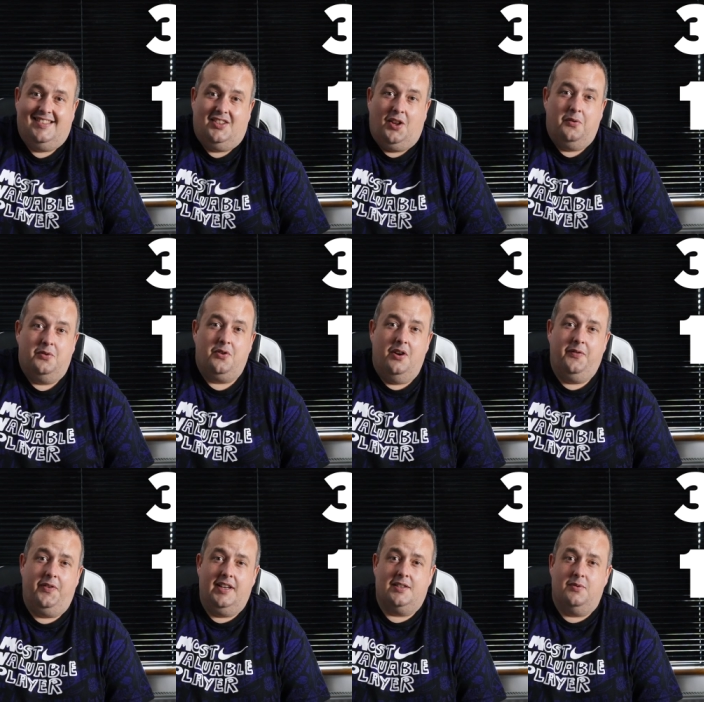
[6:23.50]
don't try and
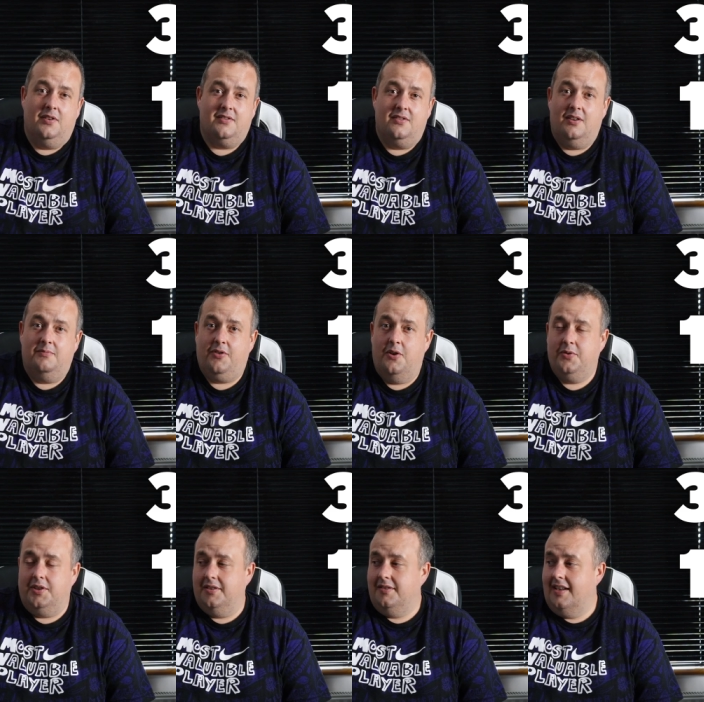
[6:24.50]
fix what's not
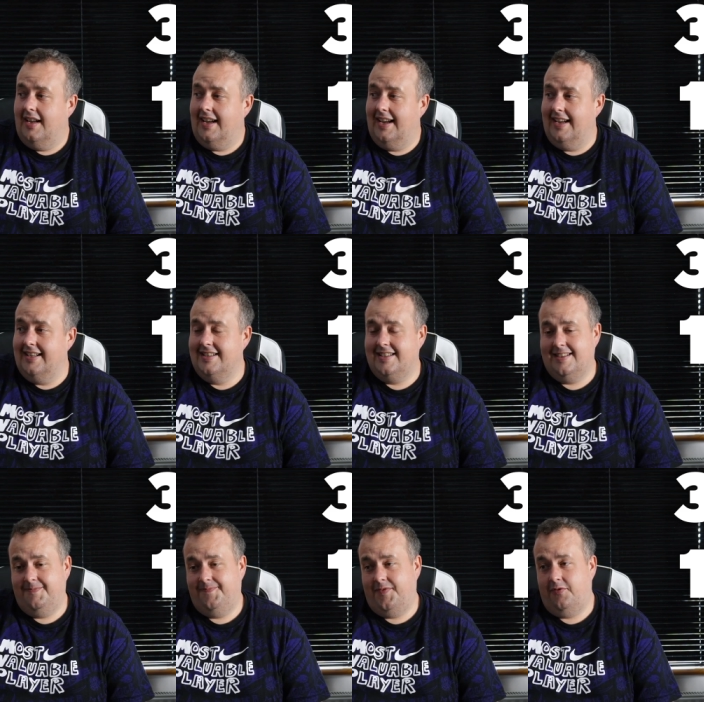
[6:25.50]
broken. And
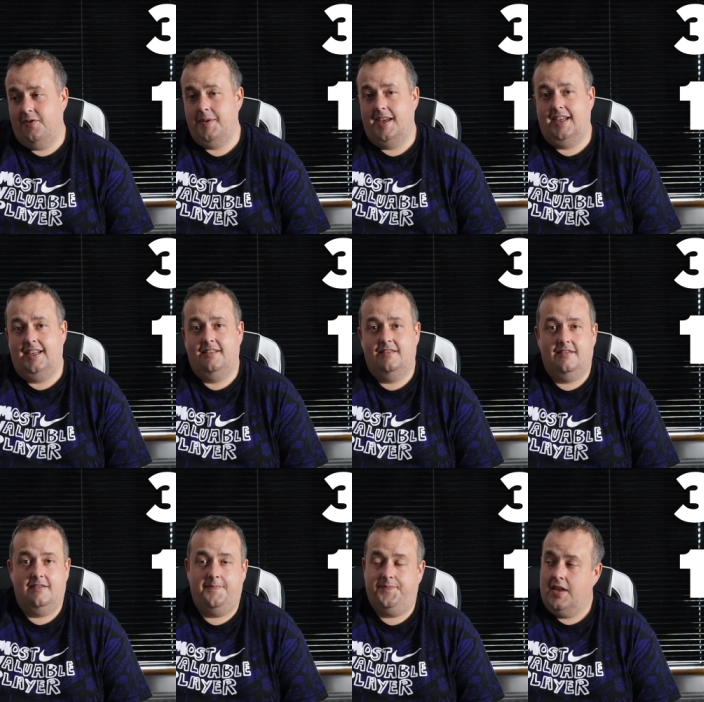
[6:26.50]
for me,
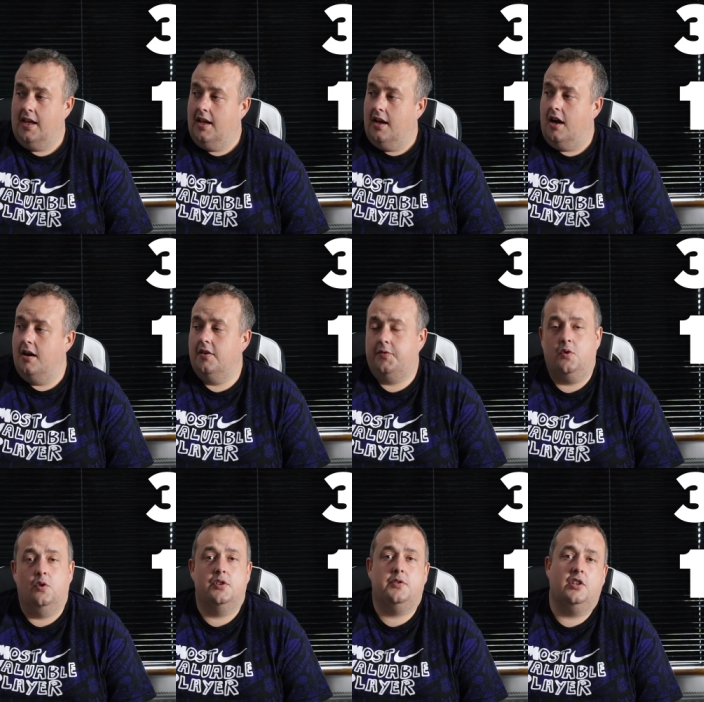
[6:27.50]
uh, of
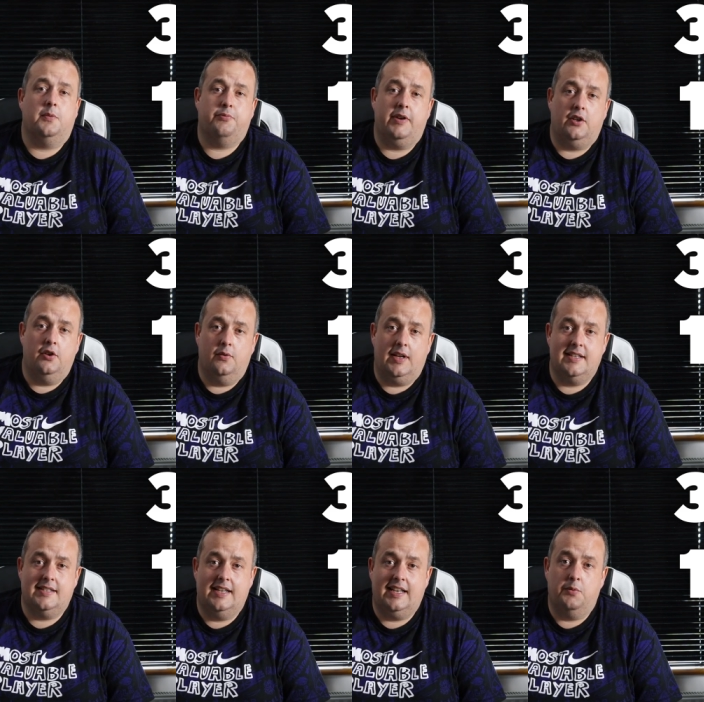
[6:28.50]
course, you could bring
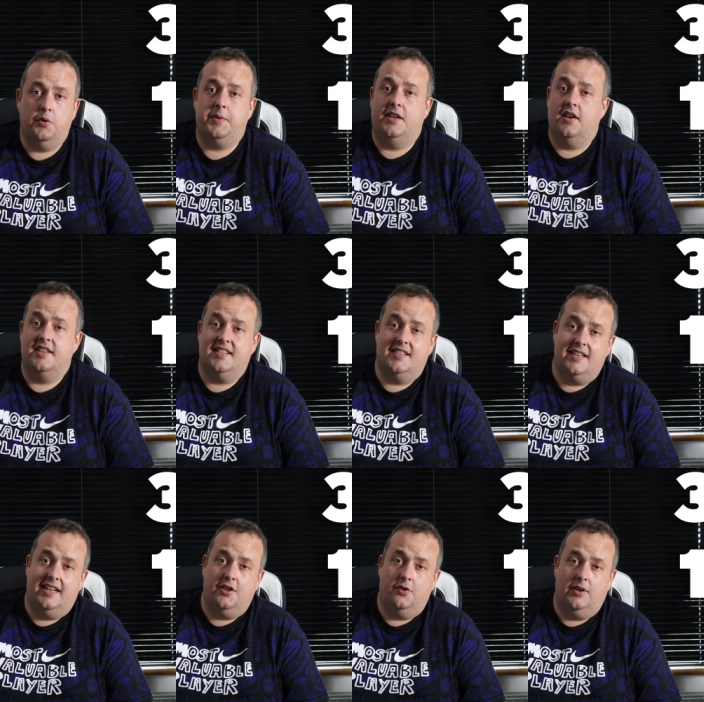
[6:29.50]
Nunez in. It would be nice to
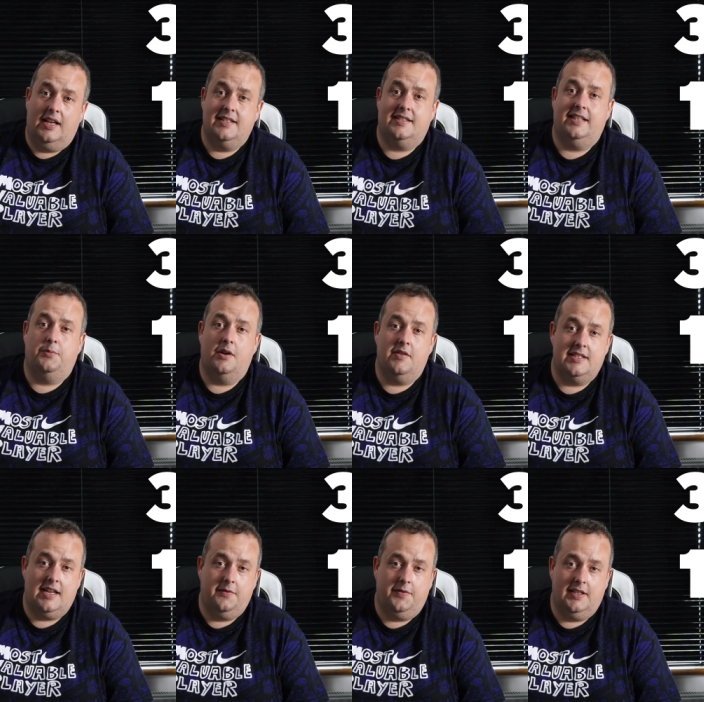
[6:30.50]
see Nunez, see where he's
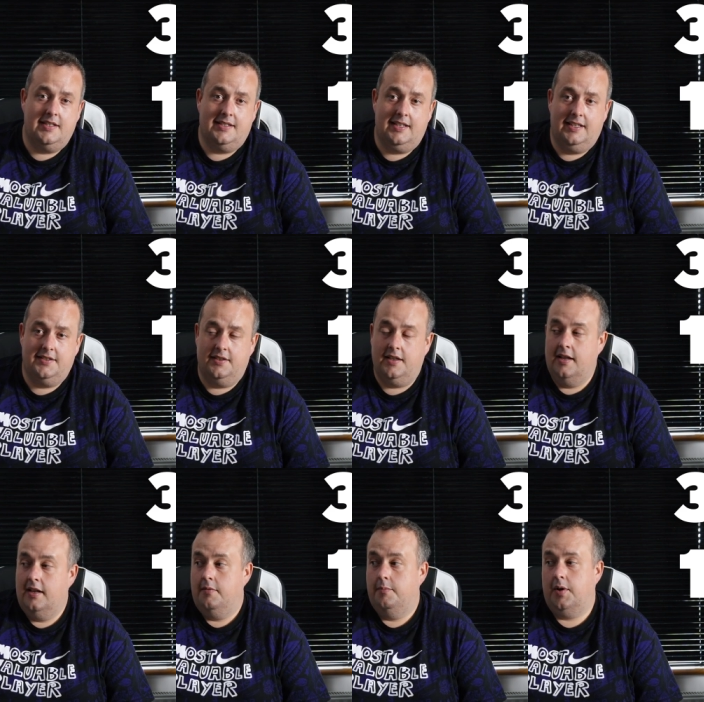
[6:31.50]
at for this season.
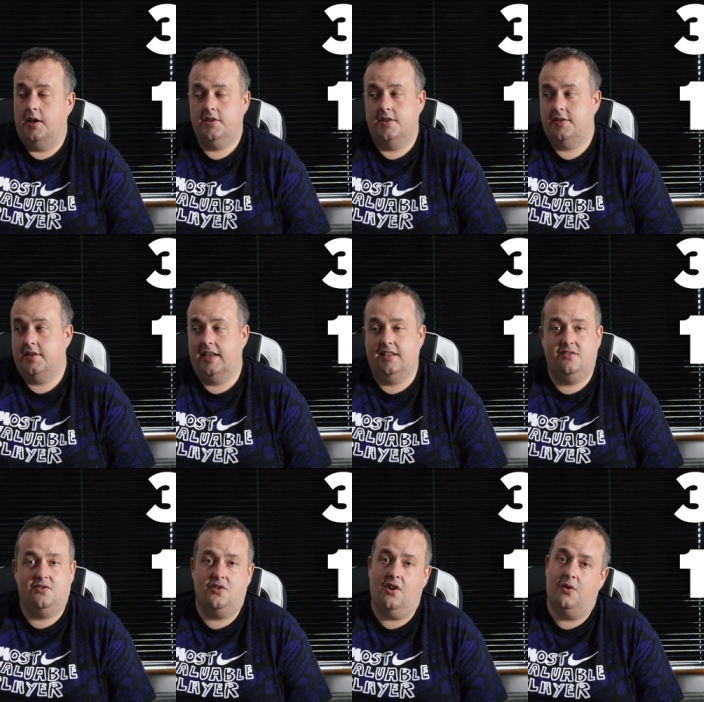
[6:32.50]
But I just think
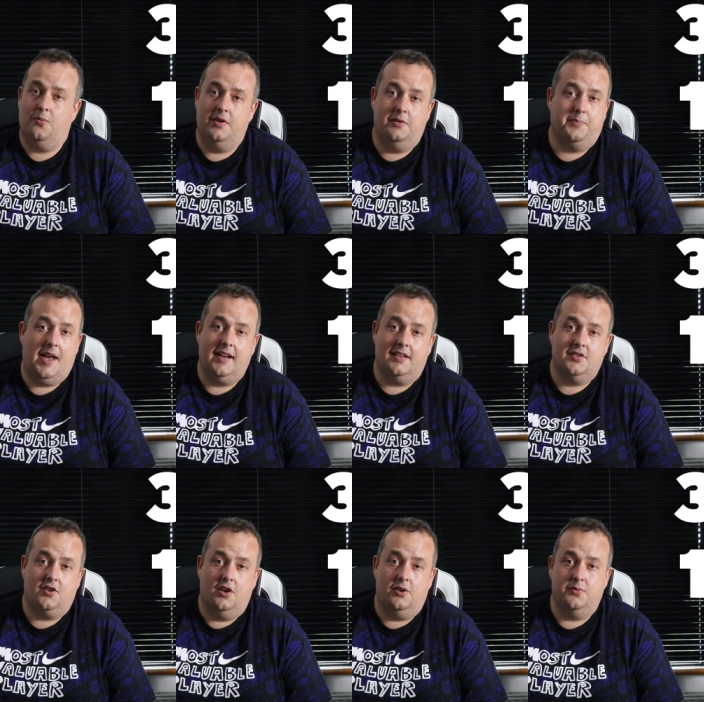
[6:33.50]
Jota will bag us
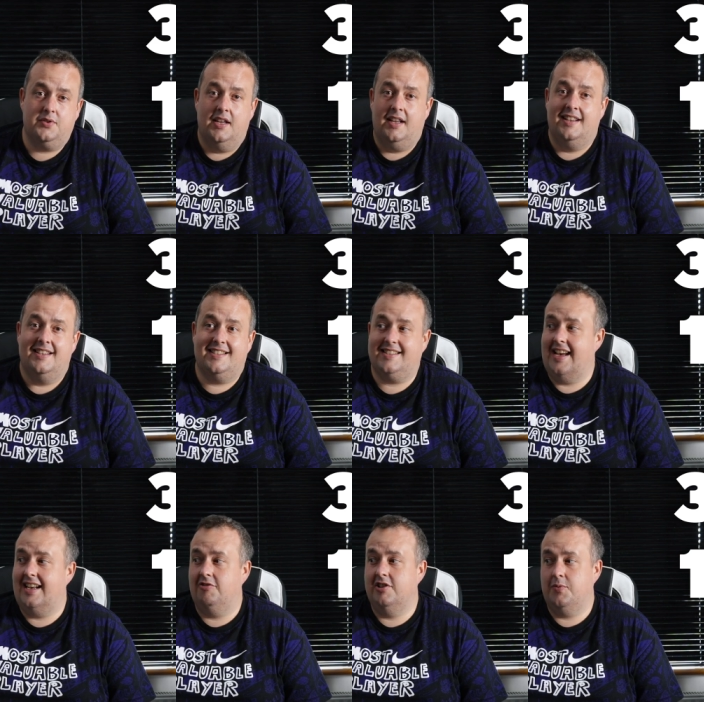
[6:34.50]
goals,
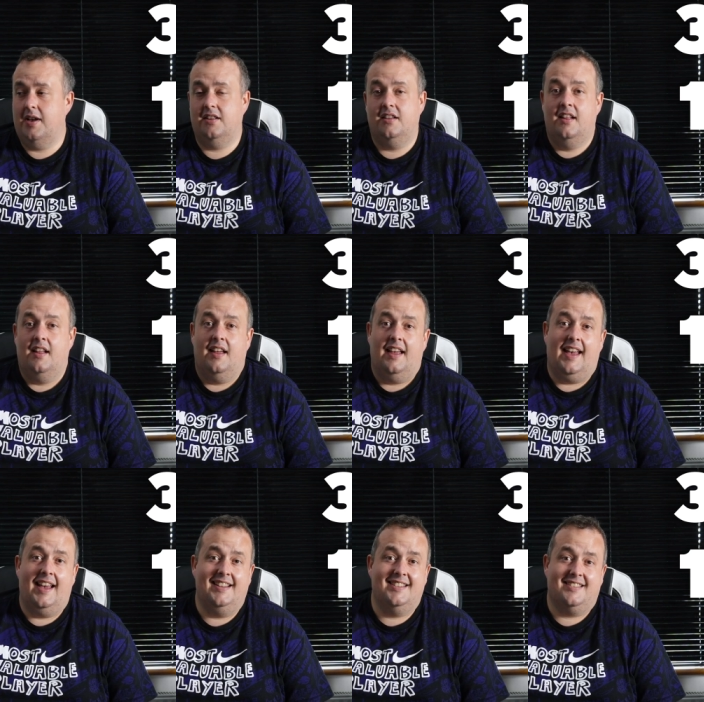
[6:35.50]
Salah as well.
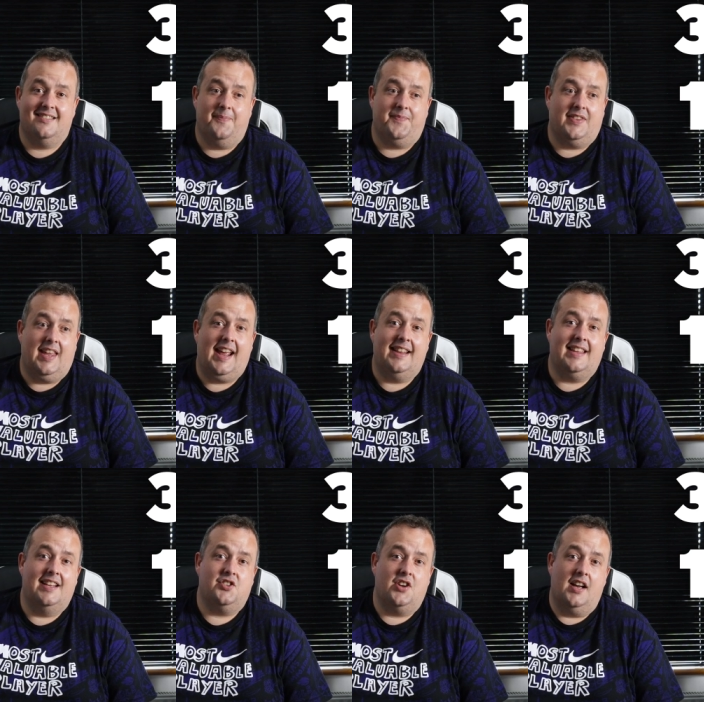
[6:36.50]
And they had
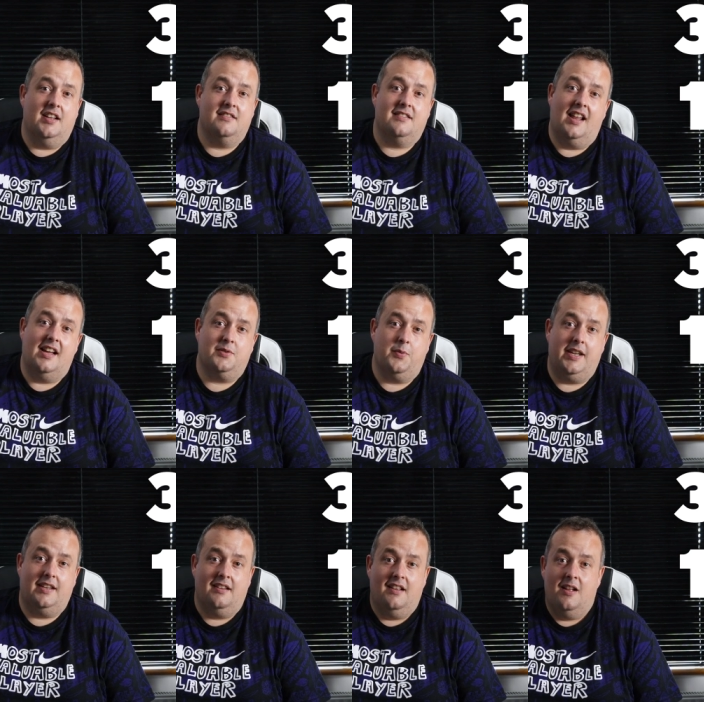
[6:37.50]
their chance last week.